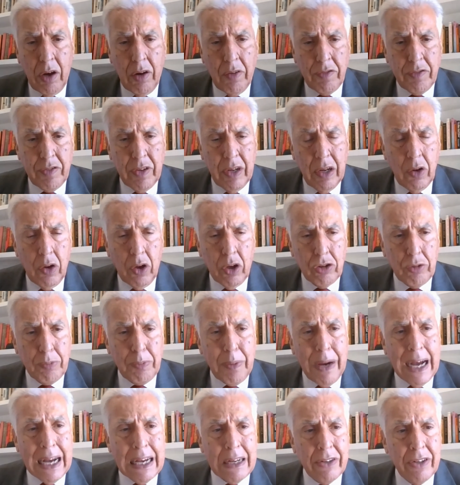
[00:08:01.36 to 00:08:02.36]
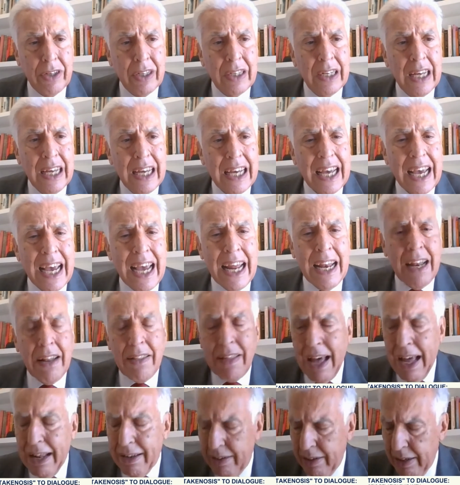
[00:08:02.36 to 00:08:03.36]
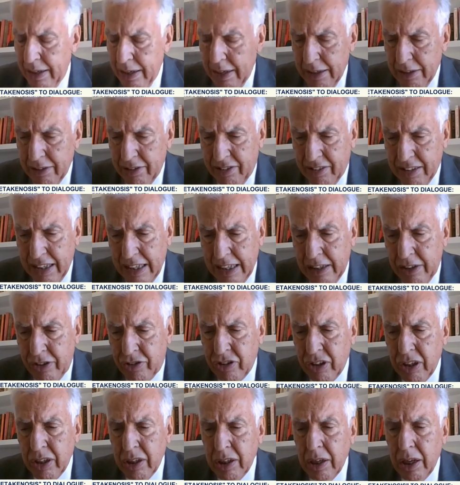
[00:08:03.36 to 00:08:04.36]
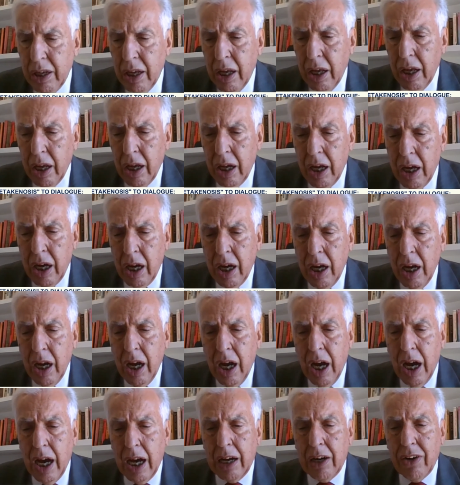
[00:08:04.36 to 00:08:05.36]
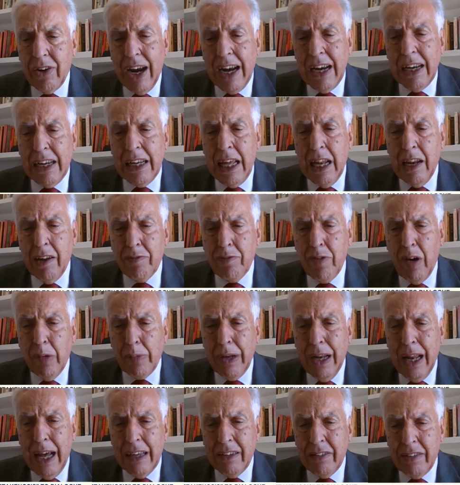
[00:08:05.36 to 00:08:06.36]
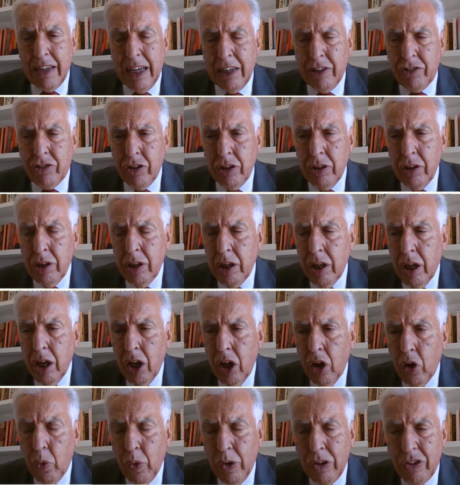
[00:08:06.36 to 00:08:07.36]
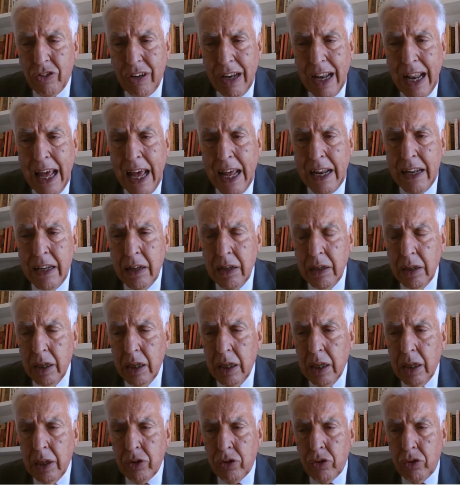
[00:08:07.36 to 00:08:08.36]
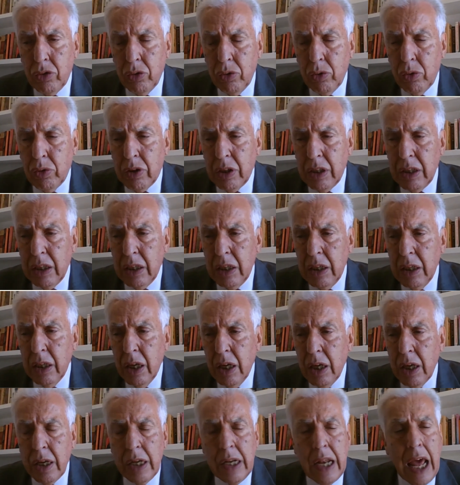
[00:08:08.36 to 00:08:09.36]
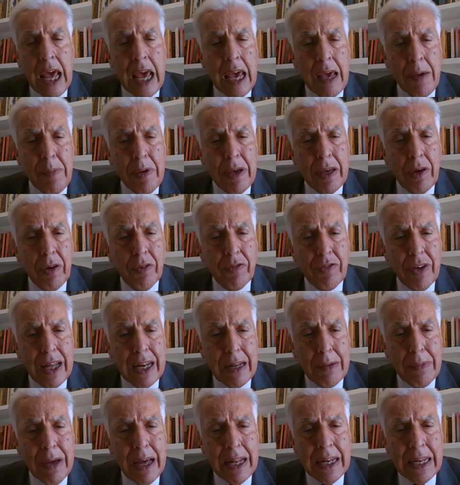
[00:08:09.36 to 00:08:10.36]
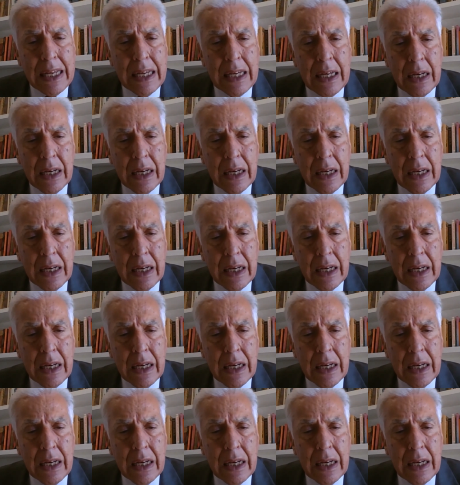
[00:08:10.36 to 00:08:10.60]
Lord Byron in that siege. A great deal of mobilization, which led to the naming of very many